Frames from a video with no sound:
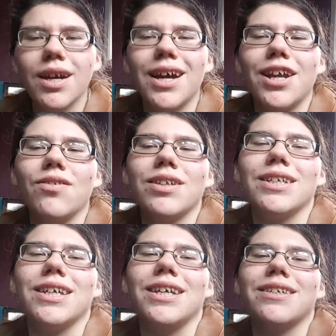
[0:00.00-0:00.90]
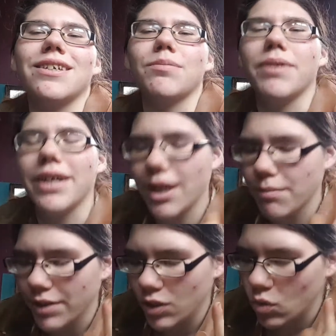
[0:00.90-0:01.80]
I know what the taste is, but I can't
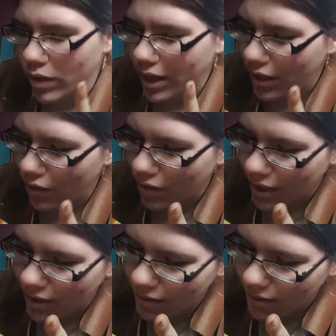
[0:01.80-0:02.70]
place why I know that.